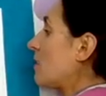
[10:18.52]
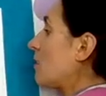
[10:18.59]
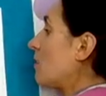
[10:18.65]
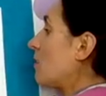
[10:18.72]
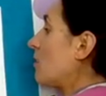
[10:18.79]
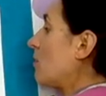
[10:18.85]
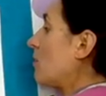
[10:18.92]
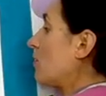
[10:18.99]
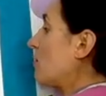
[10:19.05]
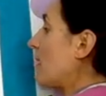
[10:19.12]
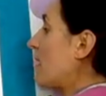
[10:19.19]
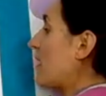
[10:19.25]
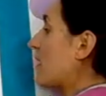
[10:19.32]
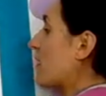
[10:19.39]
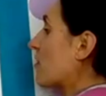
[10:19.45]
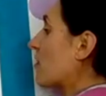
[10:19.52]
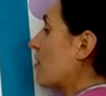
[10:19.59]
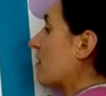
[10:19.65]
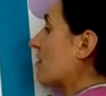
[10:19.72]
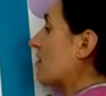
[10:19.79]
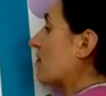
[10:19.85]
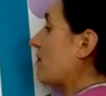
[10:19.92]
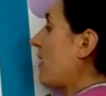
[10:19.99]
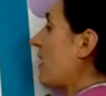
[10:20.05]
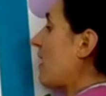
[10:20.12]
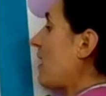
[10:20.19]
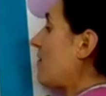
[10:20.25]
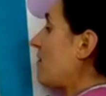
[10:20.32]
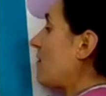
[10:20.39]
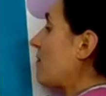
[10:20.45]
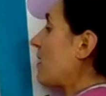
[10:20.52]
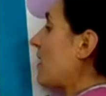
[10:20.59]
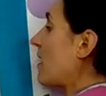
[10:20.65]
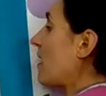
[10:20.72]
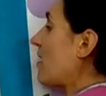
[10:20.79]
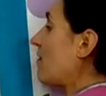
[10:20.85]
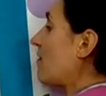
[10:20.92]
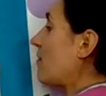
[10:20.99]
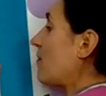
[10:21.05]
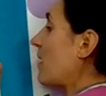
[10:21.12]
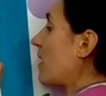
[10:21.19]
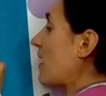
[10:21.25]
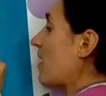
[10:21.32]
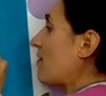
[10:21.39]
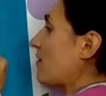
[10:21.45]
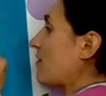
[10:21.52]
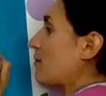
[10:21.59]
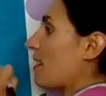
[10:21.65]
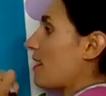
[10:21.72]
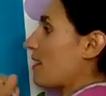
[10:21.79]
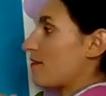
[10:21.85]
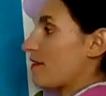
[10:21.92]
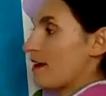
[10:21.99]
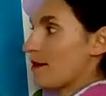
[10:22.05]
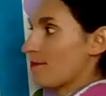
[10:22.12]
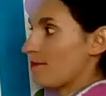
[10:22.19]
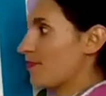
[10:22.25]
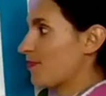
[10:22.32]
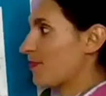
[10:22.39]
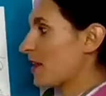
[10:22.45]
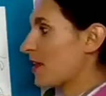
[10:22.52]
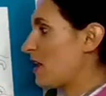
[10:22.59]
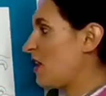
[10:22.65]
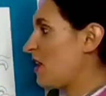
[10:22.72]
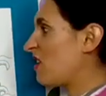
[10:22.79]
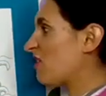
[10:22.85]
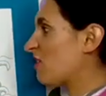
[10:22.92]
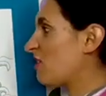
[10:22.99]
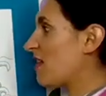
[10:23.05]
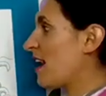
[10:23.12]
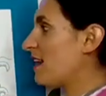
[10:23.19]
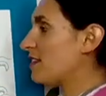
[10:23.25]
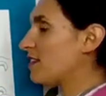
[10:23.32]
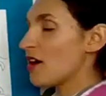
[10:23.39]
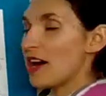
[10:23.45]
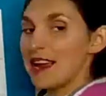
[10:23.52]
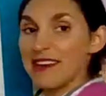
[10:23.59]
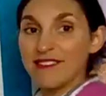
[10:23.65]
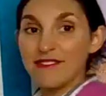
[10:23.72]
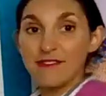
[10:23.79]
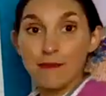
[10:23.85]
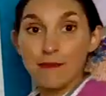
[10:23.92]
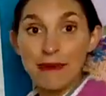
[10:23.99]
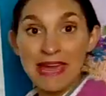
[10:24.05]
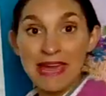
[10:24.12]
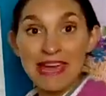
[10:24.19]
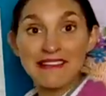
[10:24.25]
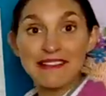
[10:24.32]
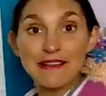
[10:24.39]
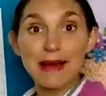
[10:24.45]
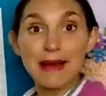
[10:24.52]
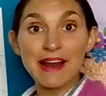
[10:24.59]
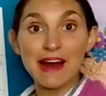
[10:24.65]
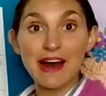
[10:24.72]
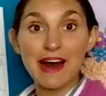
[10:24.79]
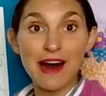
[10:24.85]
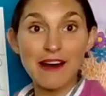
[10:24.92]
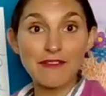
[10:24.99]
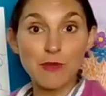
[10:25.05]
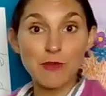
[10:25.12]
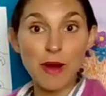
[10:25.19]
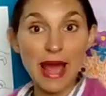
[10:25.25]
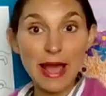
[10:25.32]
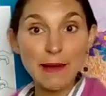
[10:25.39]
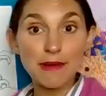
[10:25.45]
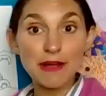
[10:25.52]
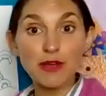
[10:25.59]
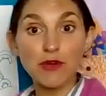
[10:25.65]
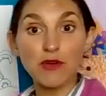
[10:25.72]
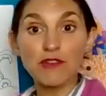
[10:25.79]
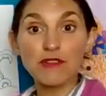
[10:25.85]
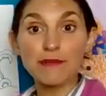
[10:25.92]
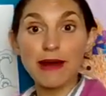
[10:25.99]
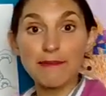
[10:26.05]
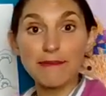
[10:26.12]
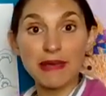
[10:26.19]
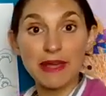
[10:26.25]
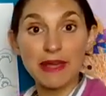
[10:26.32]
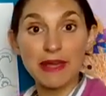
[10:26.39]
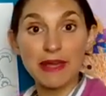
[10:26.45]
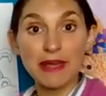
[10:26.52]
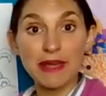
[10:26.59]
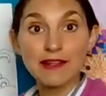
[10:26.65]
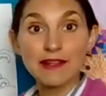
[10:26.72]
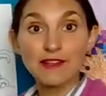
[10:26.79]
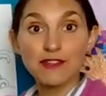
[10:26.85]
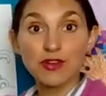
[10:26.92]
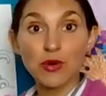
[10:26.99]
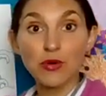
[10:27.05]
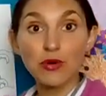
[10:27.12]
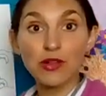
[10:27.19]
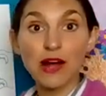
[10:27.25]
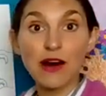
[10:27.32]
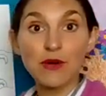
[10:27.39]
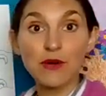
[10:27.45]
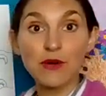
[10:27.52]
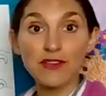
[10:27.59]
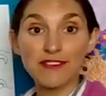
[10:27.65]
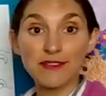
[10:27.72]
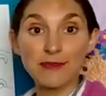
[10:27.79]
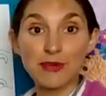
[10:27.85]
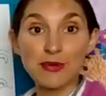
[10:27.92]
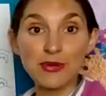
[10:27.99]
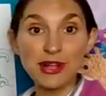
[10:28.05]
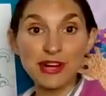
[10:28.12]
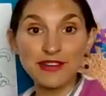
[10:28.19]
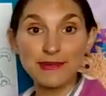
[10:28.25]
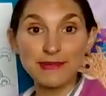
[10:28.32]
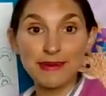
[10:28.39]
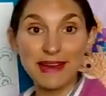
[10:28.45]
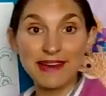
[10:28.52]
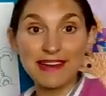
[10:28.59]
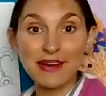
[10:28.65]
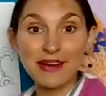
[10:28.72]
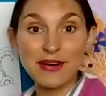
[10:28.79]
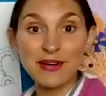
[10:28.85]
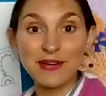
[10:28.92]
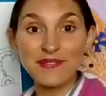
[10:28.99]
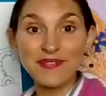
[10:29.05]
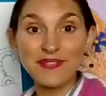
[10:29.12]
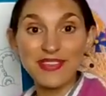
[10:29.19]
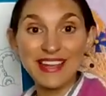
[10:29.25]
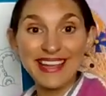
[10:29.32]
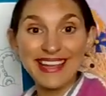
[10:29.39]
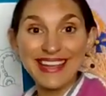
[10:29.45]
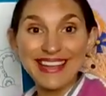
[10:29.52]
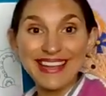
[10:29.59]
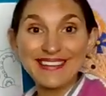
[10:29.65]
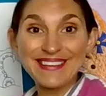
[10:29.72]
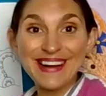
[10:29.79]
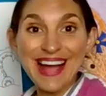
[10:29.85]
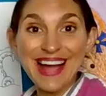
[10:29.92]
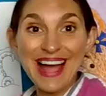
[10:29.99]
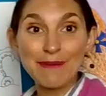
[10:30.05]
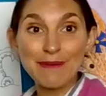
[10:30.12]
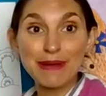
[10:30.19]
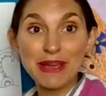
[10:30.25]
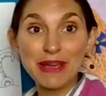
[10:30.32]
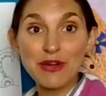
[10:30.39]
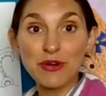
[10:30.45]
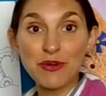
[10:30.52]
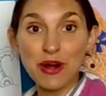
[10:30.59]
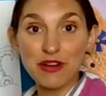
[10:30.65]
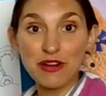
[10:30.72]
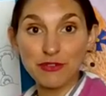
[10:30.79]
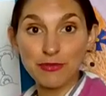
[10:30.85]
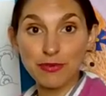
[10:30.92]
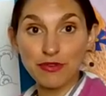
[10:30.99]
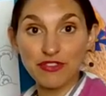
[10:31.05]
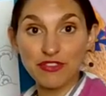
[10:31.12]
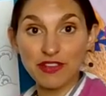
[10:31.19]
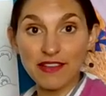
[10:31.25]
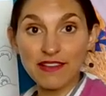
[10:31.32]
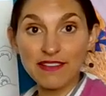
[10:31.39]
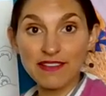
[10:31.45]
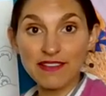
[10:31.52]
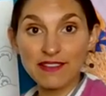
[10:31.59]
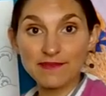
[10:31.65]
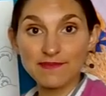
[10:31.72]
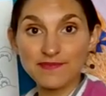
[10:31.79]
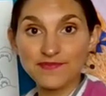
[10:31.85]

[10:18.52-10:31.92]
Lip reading: All the way across. Wavy, wavy, wavy, wavy. So that line for me is about halfway, but yours might be taller or smaller depending on how big your octopus is.